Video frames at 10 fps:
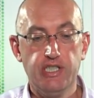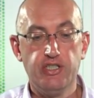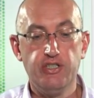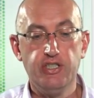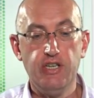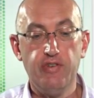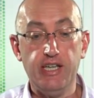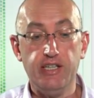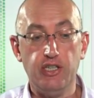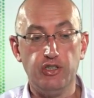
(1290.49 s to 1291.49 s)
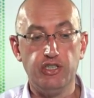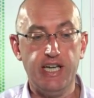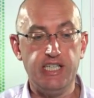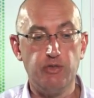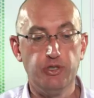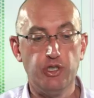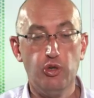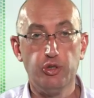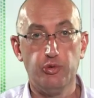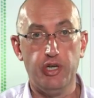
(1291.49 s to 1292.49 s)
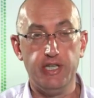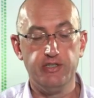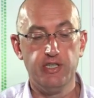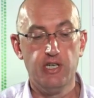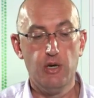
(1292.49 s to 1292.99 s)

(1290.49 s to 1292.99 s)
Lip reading: to see if anything unintended was authorized